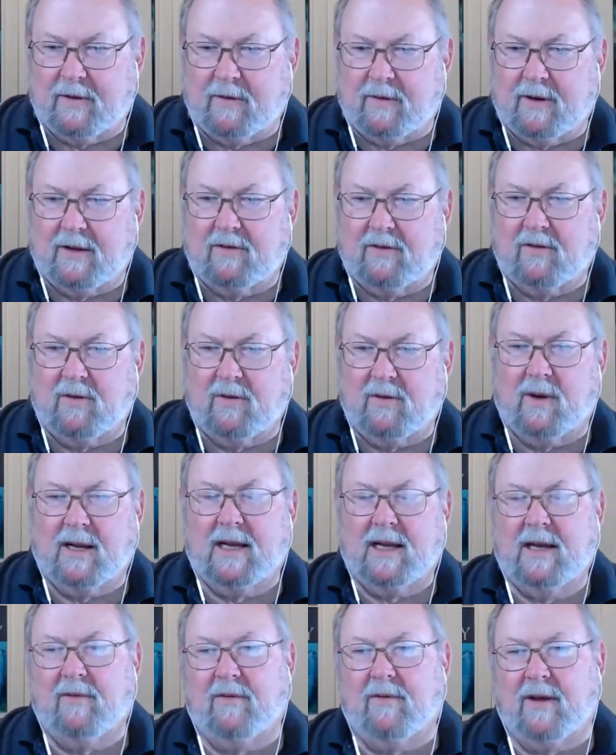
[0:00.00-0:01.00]
So you want to
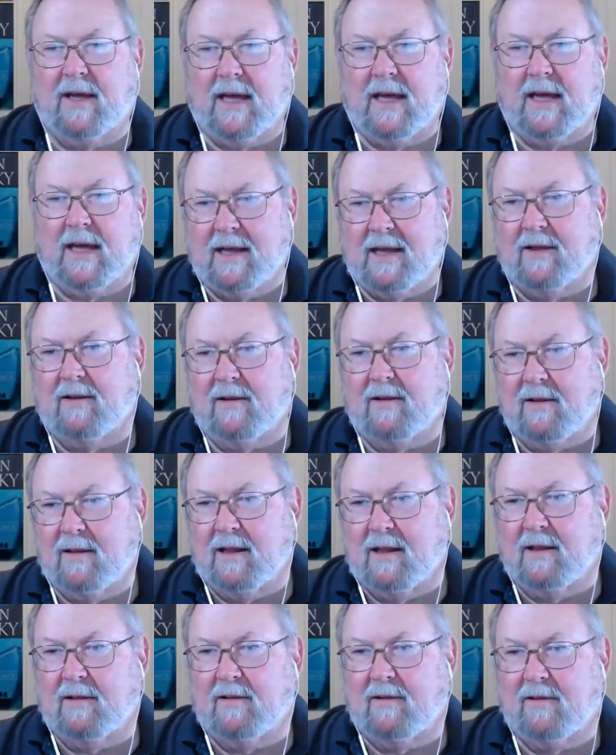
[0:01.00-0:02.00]
give a hint
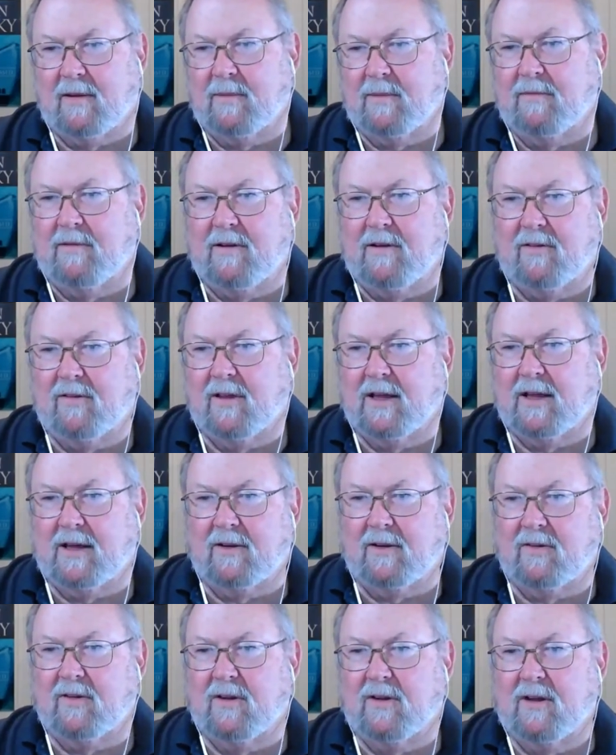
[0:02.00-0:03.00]
that some of these things
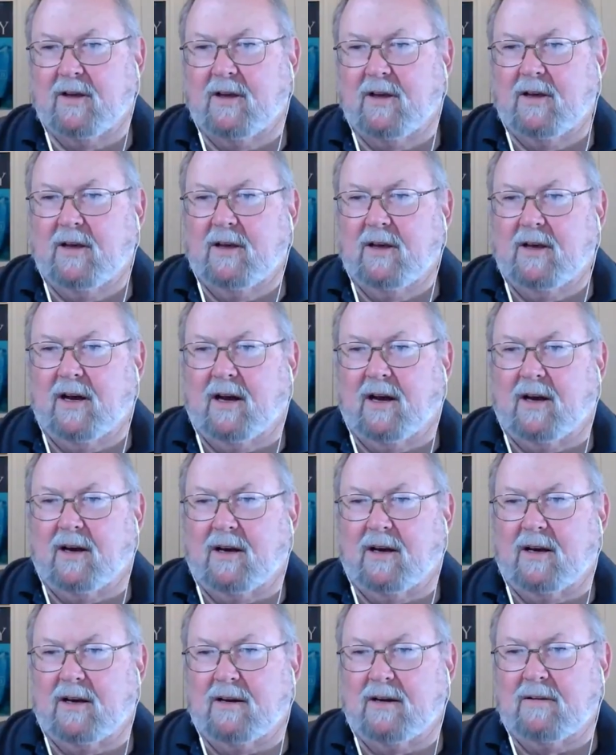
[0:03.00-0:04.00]

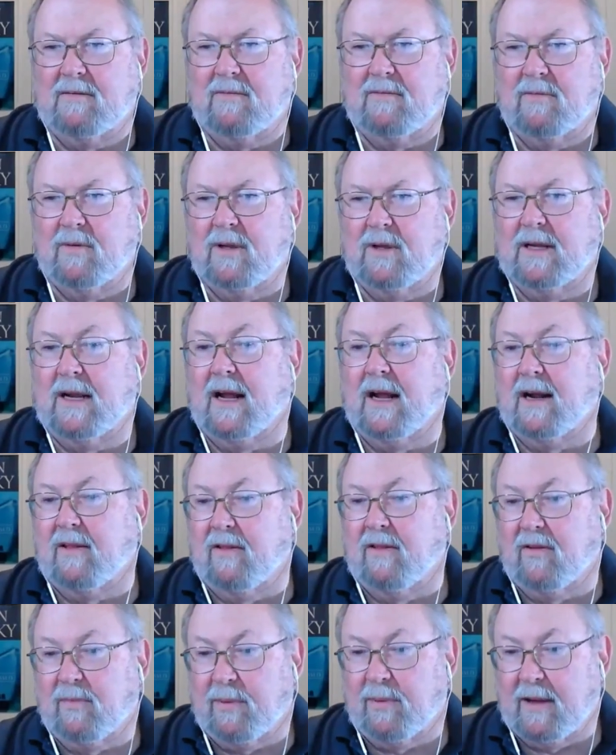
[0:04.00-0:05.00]
are really not of this
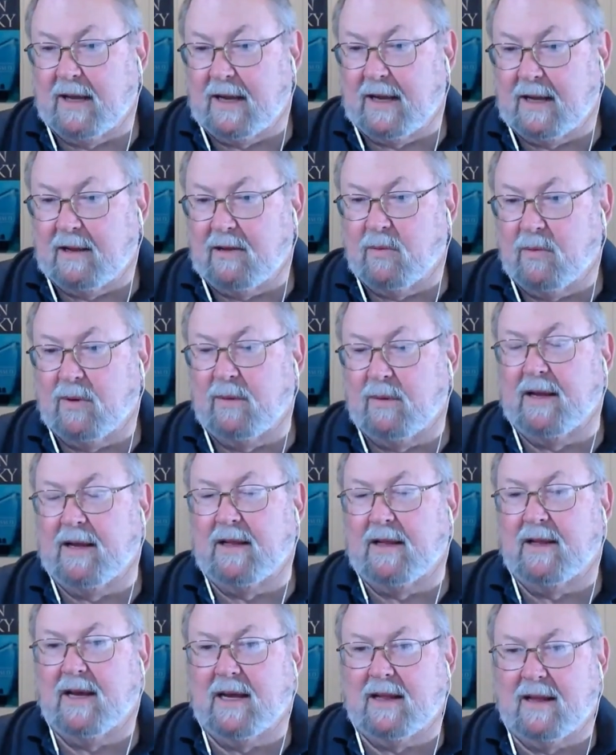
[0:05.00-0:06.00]
planet. You want to
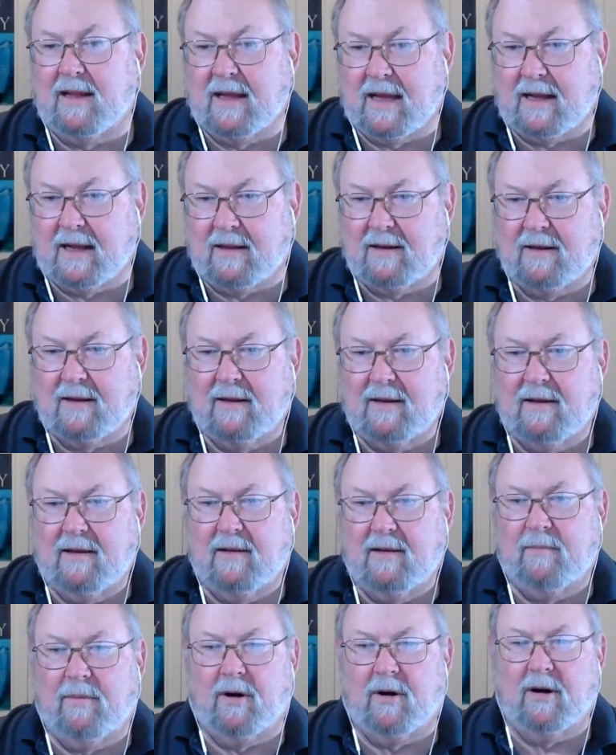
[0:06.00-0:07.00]
maintain that
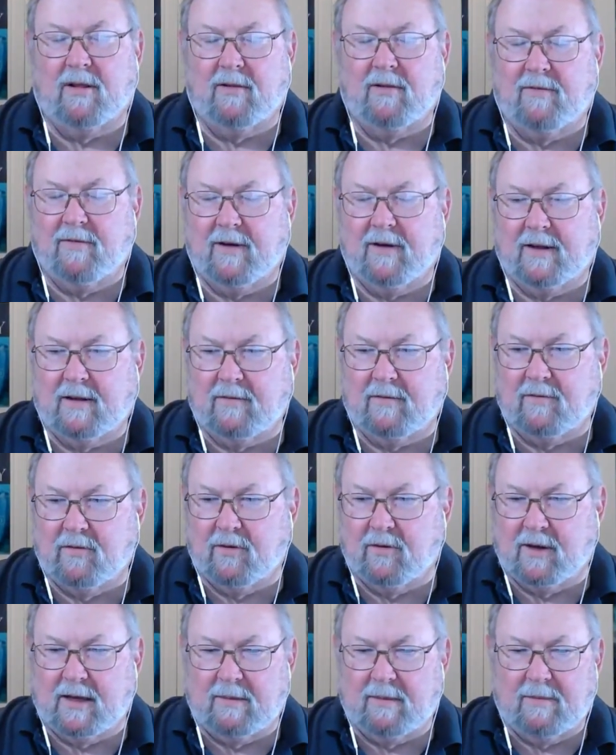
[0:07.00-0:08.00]
part of the fictive
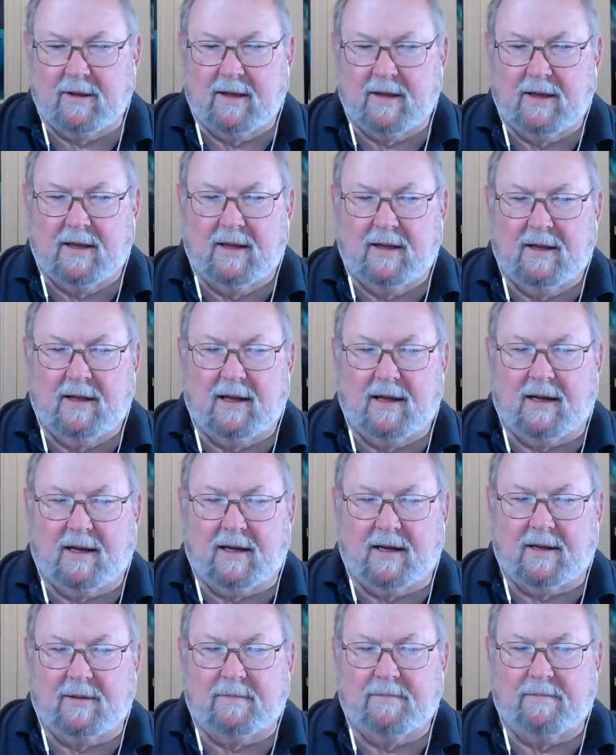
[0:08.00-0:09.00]
dream.
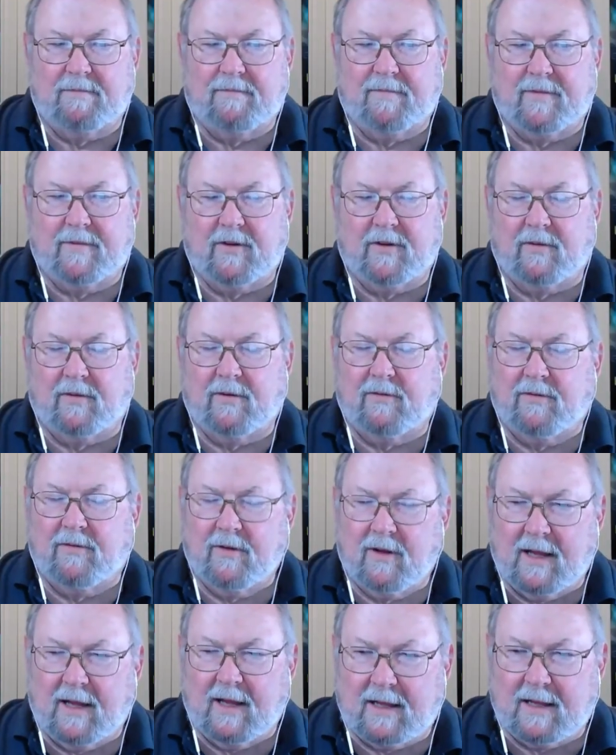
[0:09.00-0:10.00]
Um, so if you feel
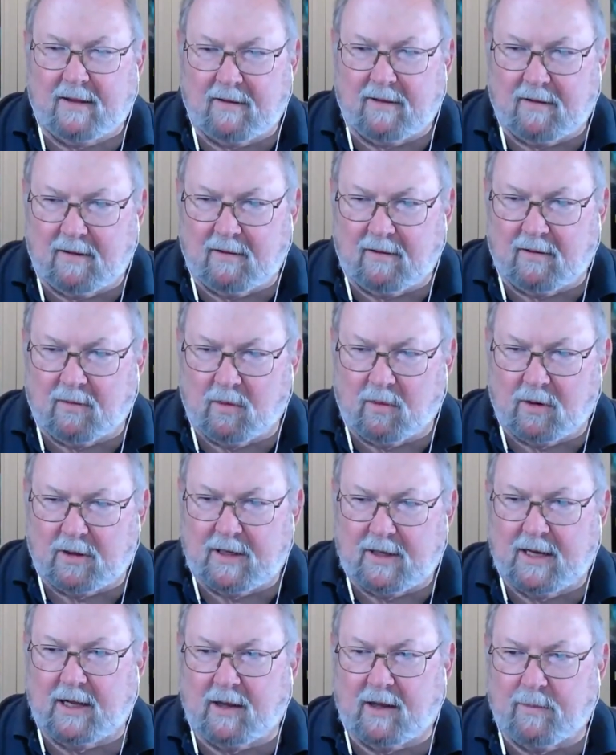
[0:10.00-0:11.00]
like the word
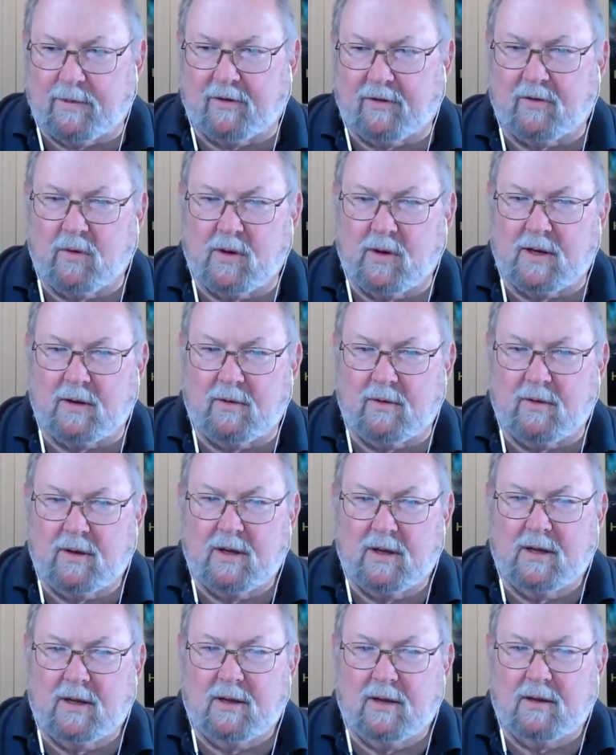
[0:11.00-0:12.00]
kelp is going to
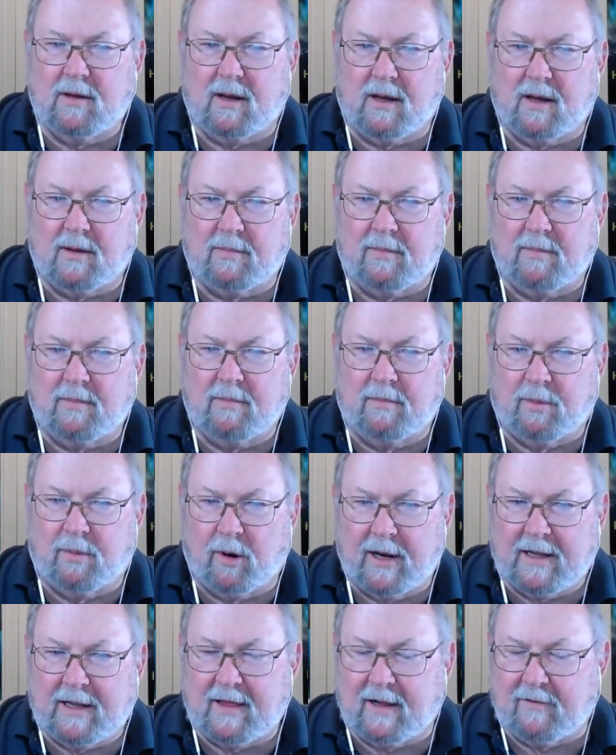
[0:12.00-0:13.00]
uh, break
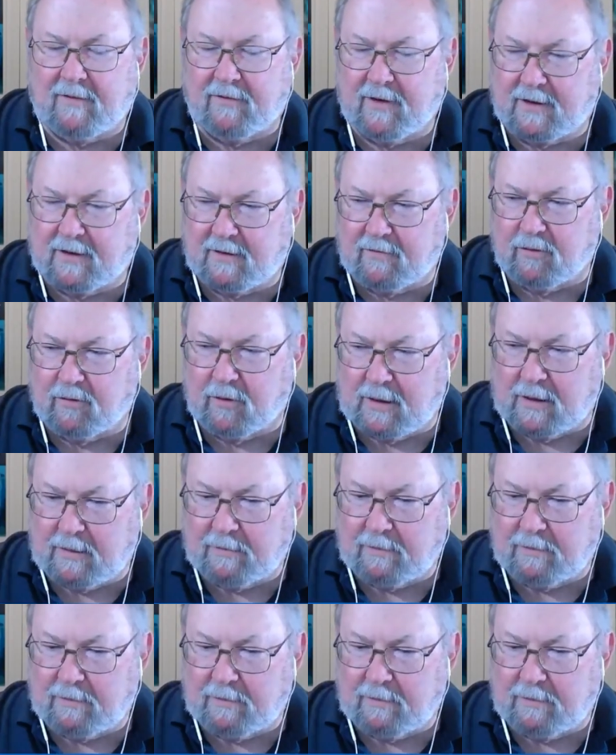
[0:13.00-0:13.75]
that fictive dream,